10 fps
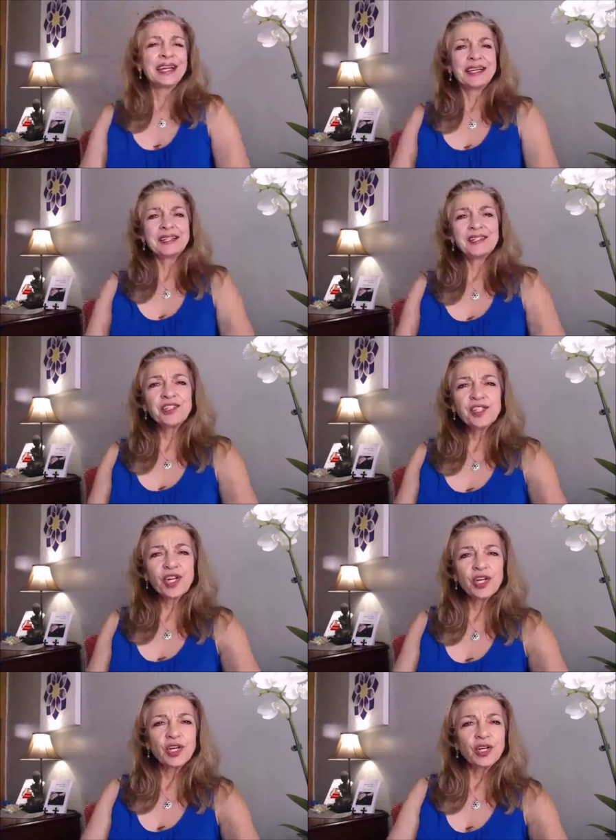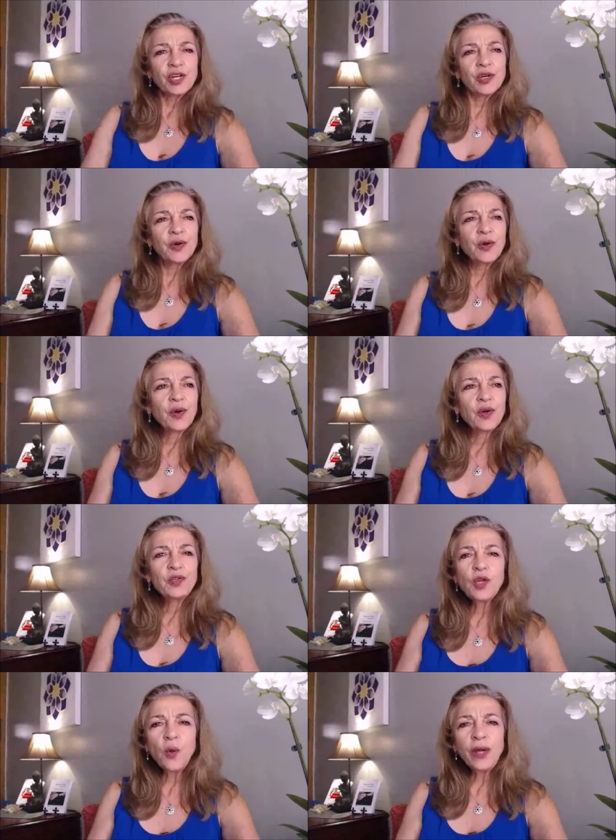is
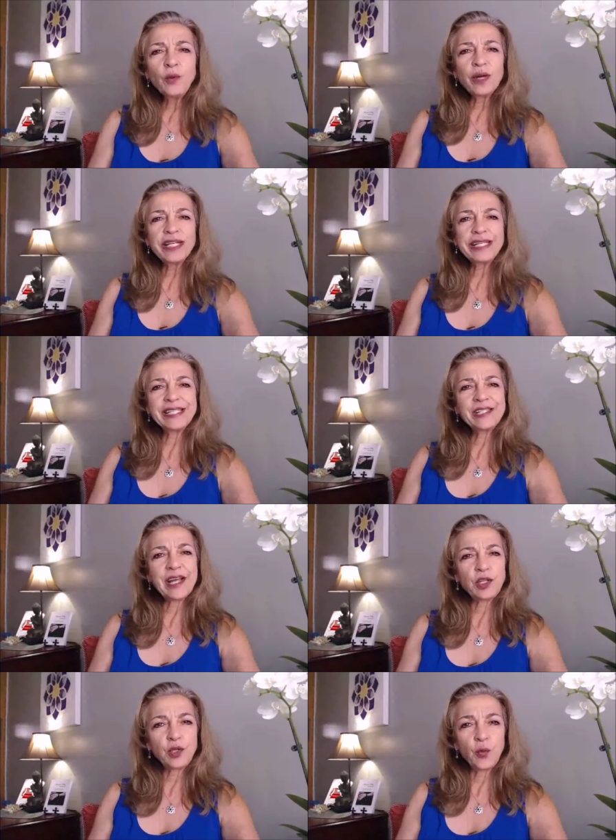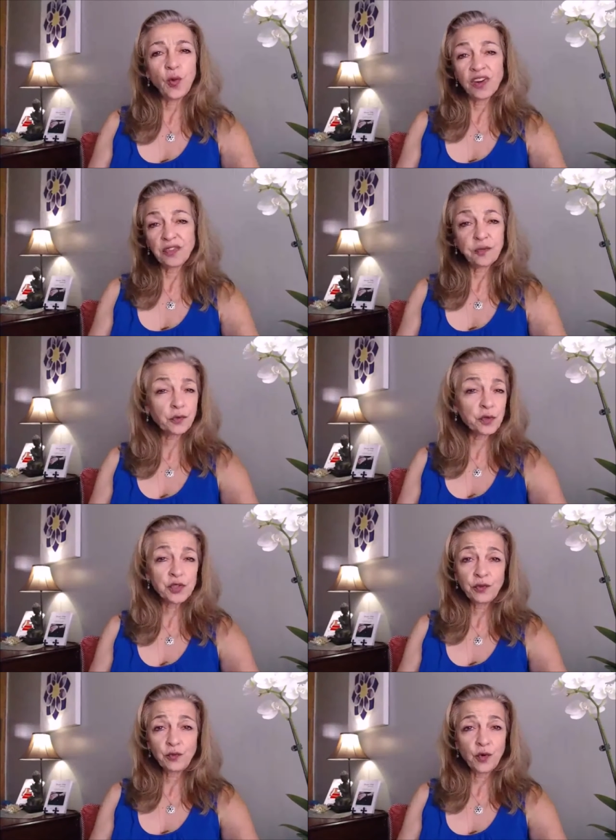knowing what it is that you want
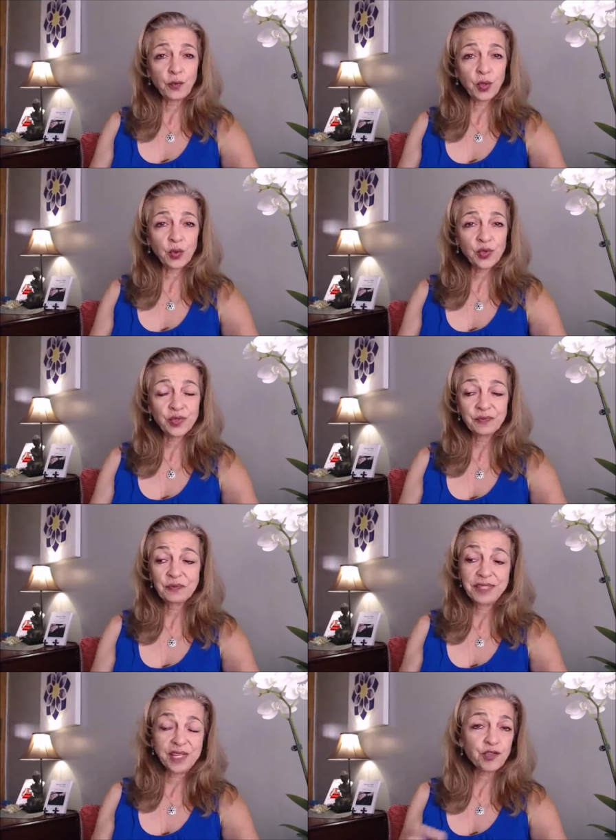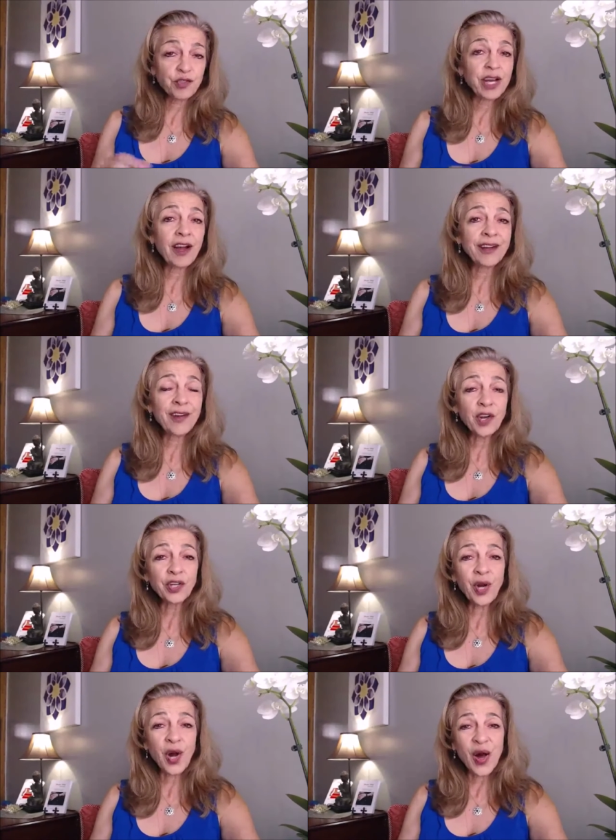first and foremost. Yesterday, I got a
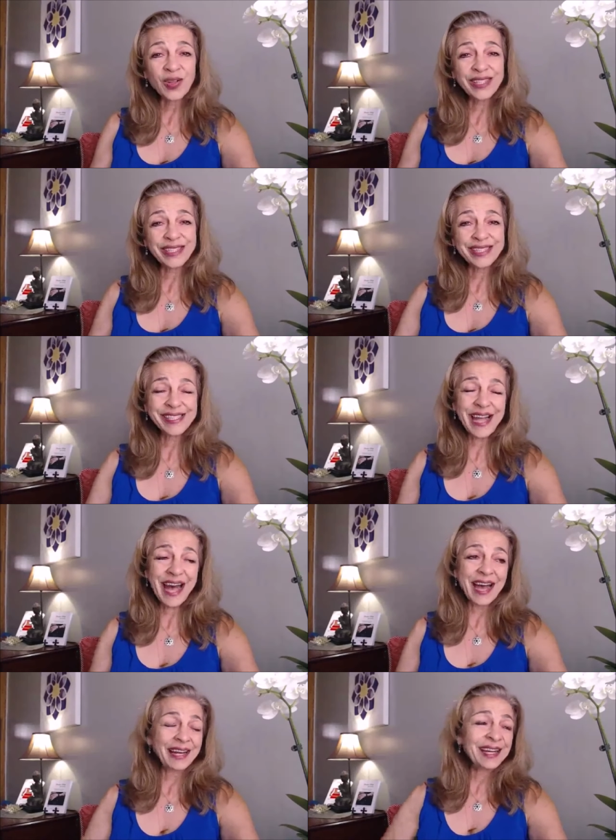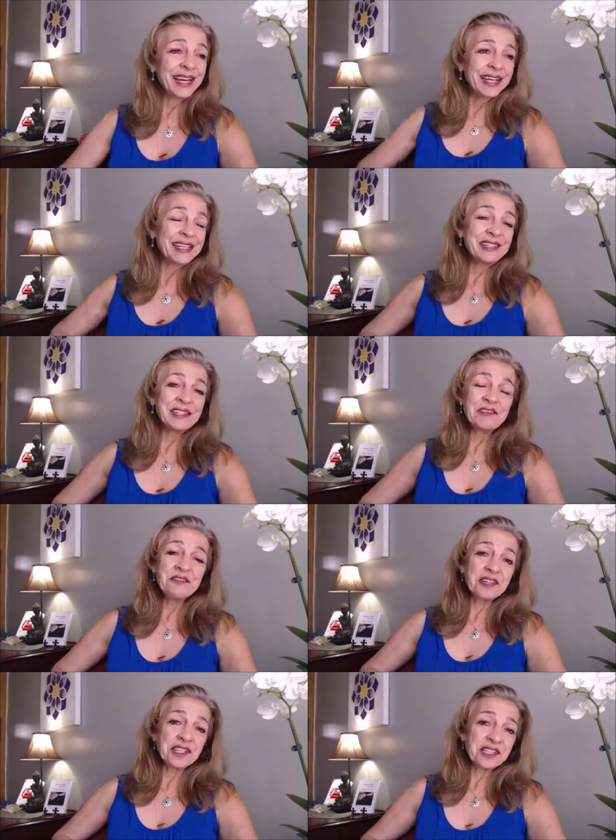call, and this guy, he's in
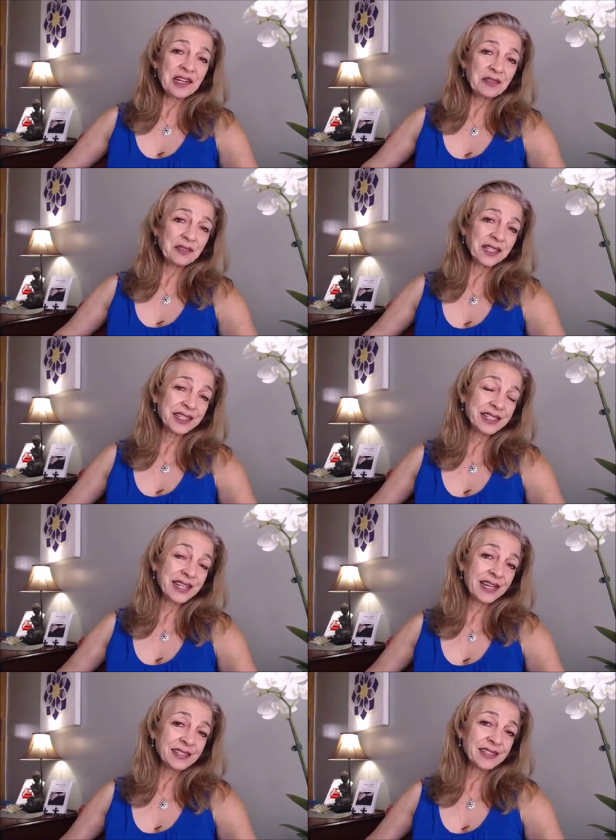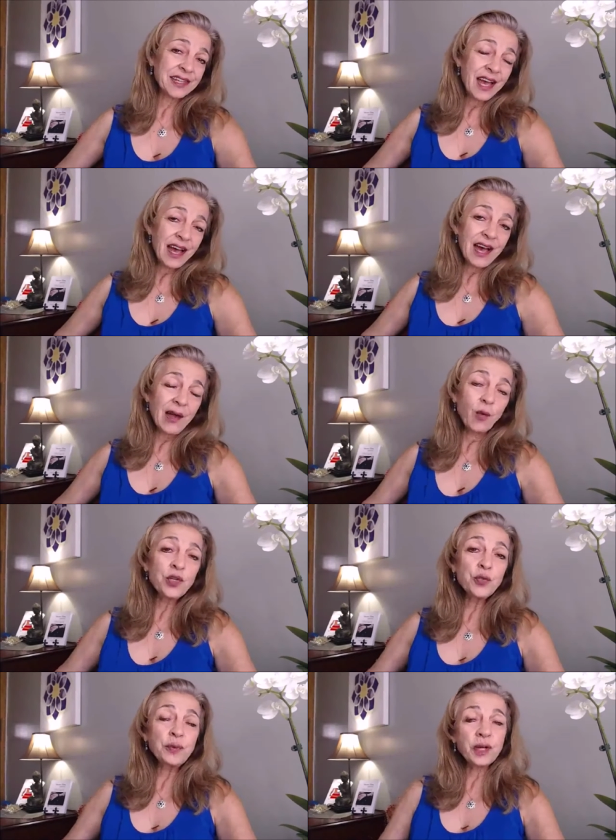Philadelphia and says, I
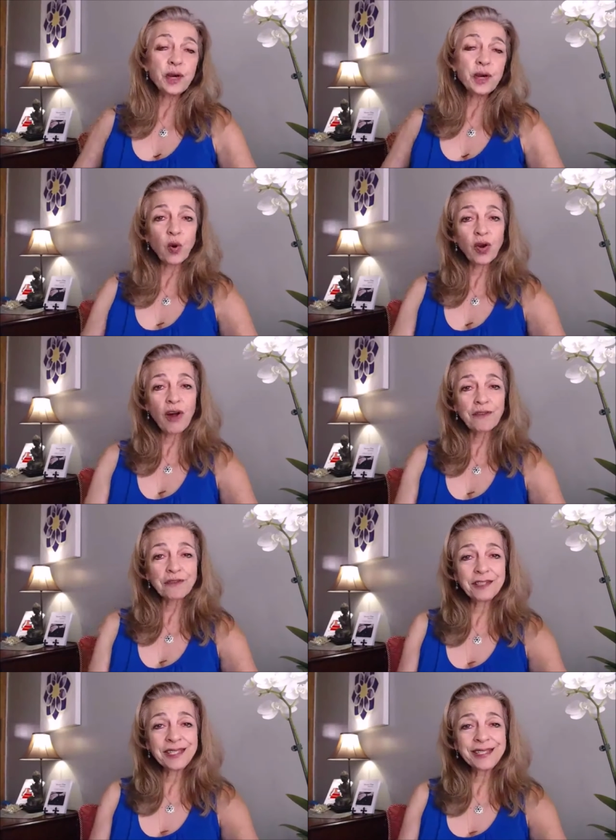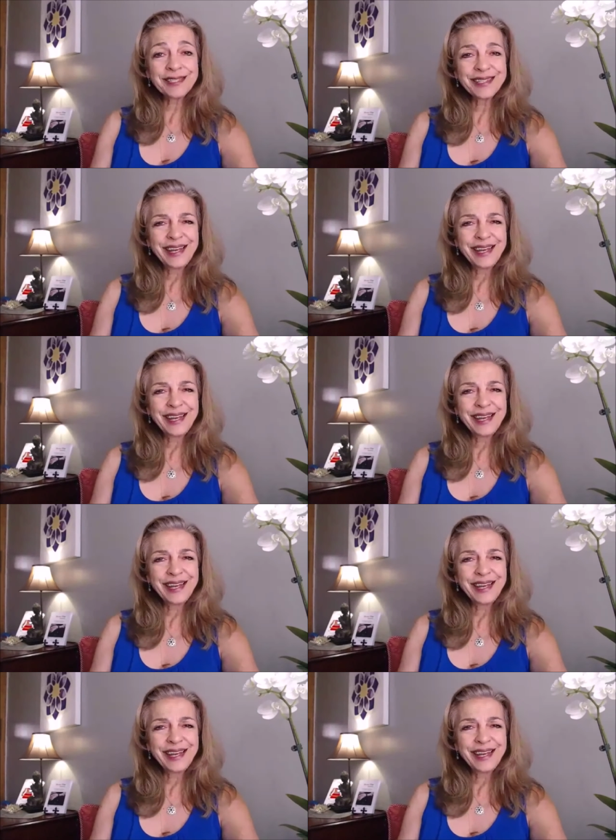want to become more confident